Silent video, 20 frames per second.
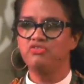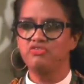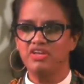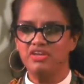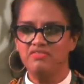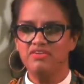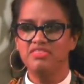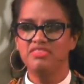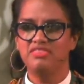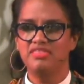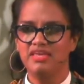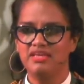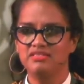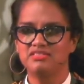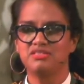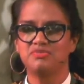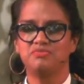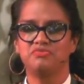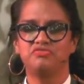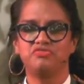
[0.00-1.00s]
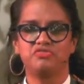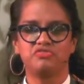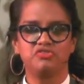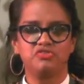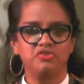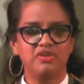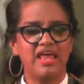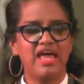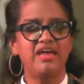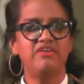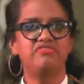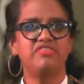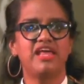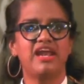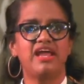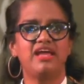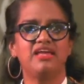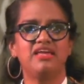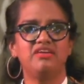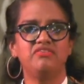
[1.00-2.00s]
of giving thanks to life,
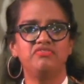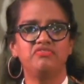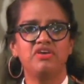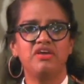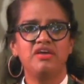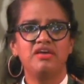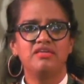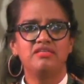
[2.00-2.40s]
that I give